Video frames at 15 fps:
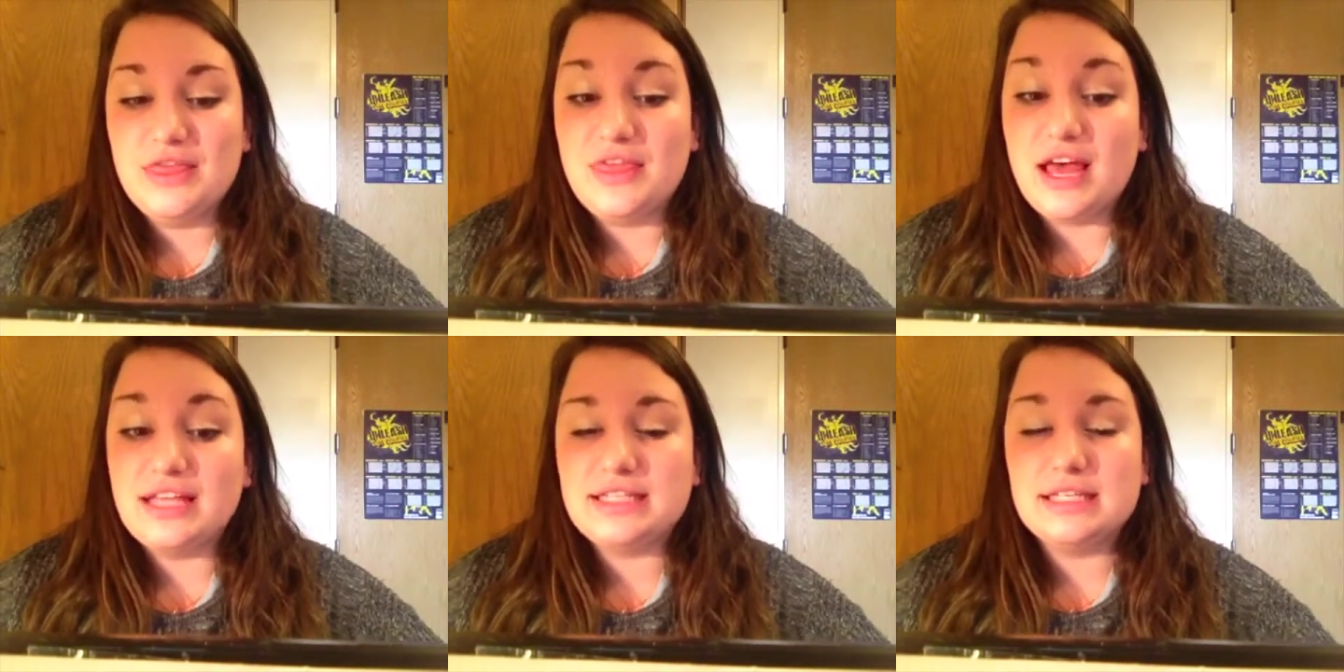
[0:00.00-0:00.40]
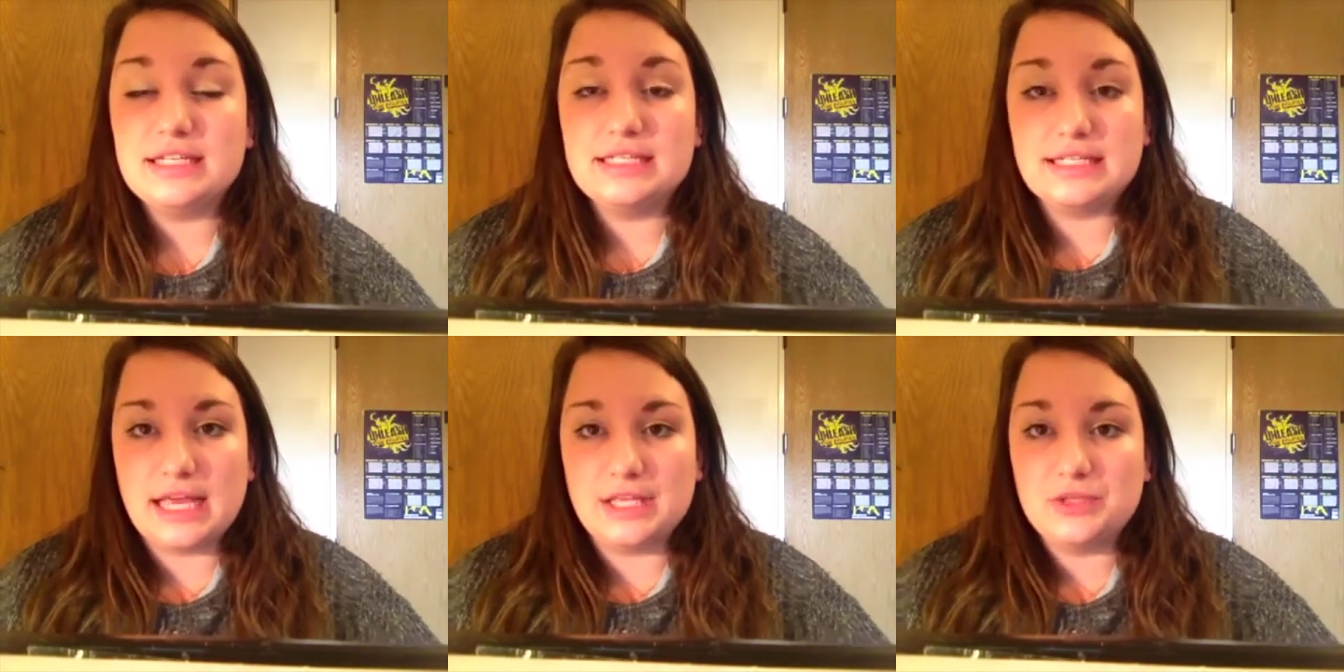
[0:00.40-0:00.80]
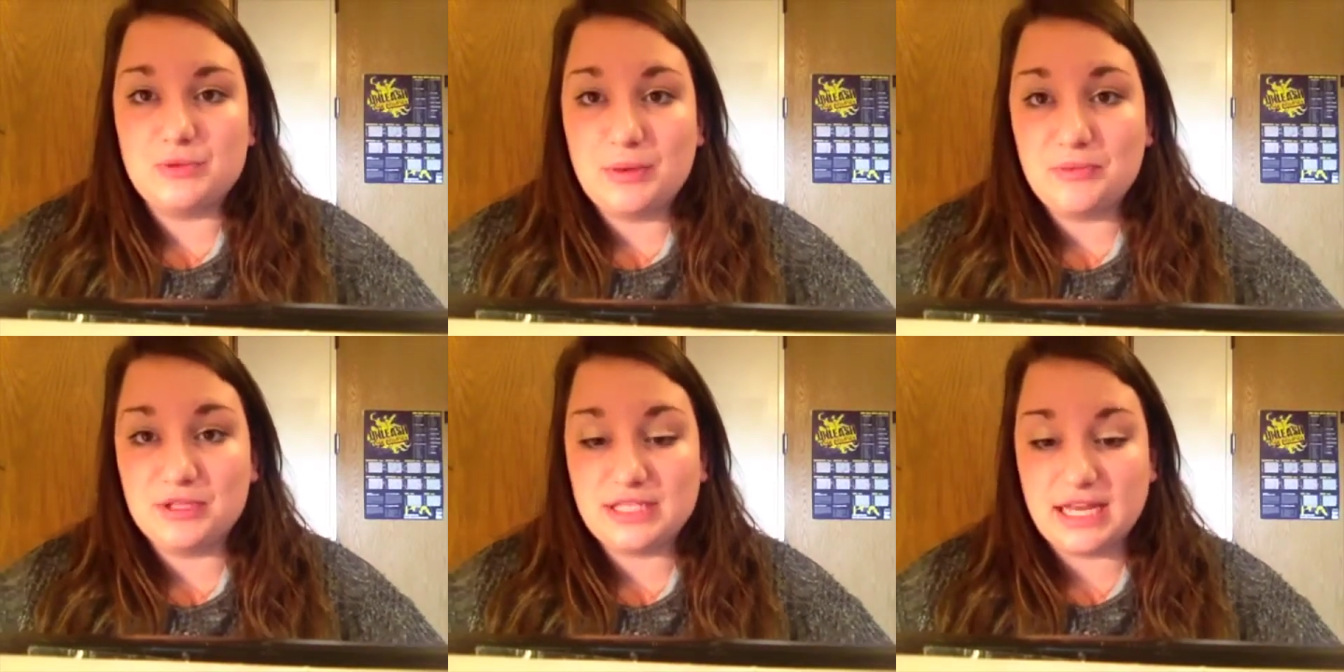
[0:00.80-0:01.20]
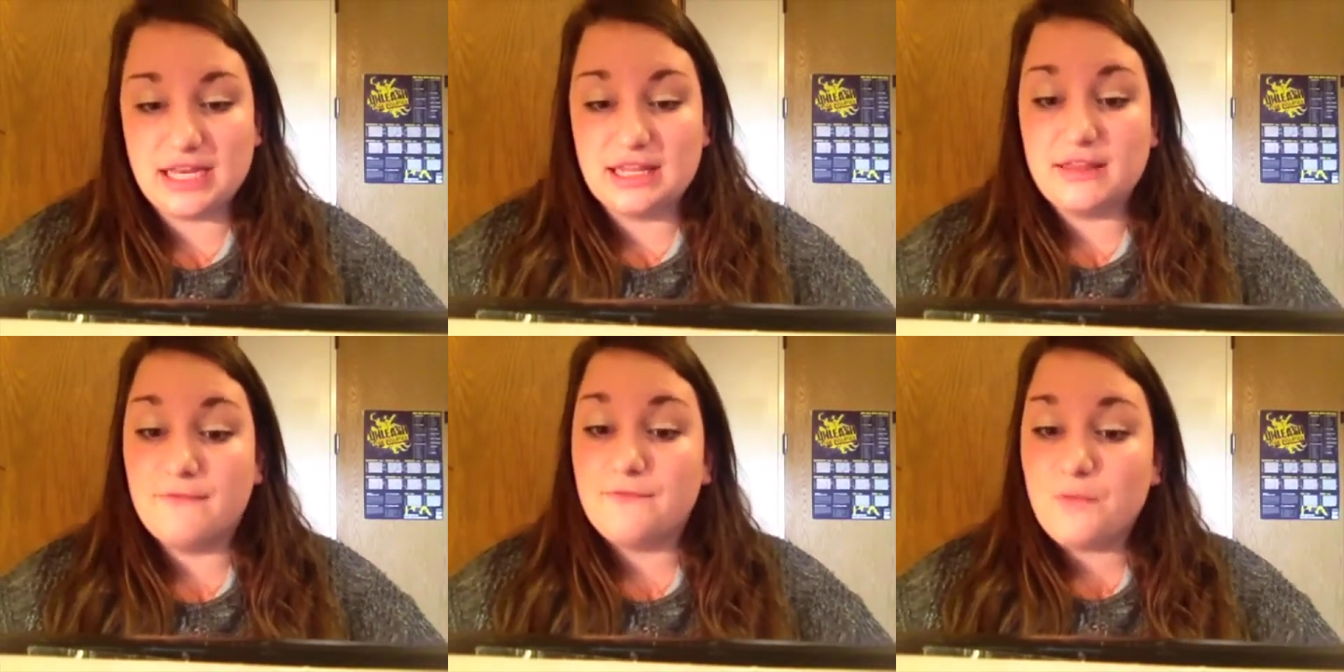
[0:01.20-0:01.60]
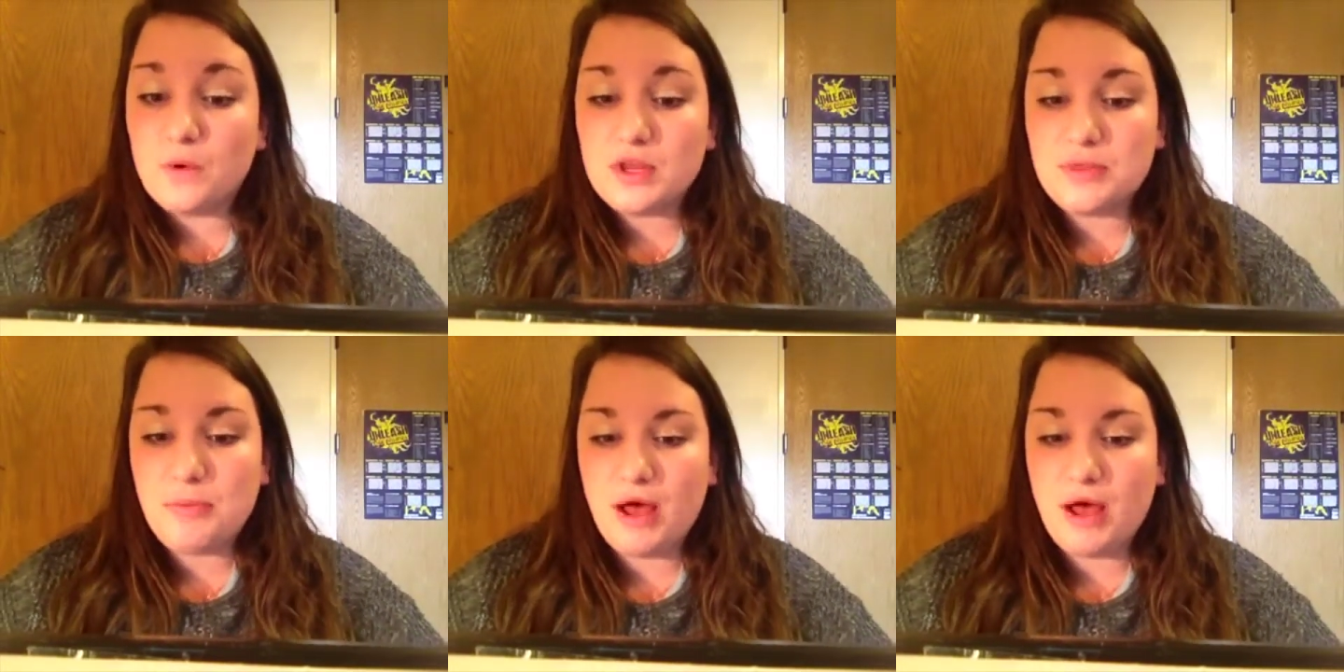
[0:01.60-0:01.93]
That's in a sense representing the fourth